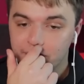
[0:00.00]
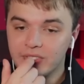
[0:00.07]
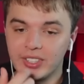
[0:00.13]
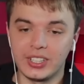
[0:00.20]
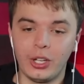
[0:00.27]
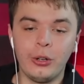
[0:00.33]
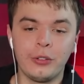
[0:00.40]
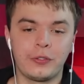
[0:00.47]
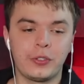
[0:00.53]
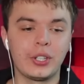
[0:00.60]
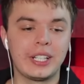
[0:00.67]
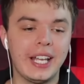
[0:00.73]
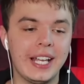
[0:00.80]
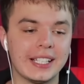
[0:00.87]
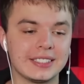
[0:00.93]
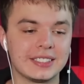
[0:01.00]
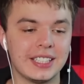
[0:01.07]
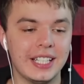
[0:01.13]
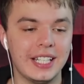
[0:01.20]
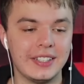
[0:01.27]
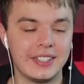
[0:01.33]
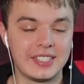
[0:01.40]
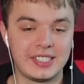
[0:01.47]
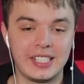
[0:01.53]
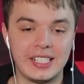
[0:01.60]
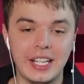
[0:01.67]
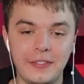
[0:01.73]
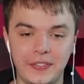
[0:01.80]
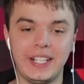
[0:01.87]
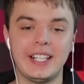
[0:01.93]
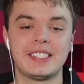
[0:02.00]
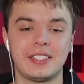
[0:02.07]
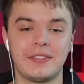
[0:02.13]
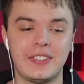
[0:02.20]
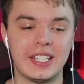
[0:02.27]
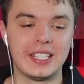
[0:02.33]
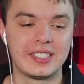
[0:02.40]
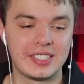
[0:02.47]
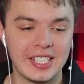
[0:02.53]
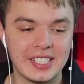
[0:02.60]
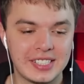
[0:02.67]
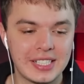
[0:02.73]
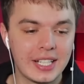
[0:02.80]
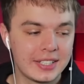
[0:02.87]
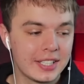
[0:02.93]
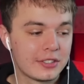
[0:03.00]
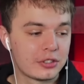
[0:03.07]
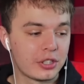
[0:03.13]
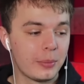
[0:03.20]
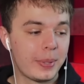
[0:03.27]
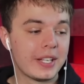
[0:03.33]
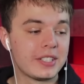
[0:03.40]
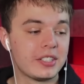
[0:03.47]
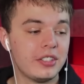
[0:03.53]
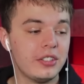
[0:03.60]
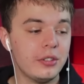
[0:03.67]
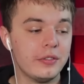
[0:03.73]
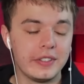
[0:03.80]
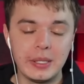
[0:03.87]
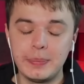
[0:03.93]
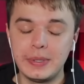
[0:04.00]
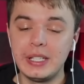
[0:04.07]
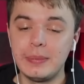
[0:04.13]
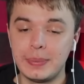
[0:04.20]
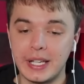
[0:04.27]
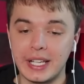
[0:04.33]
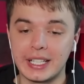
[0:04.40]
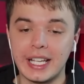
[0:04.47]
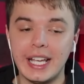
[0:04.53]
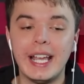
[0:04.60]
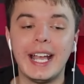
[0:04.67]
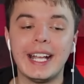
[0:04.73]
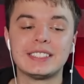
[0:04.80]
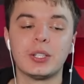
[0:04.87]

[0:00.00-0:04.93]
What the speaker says: Don't forget, the significance of this is not that Trump has a new VP pick, it's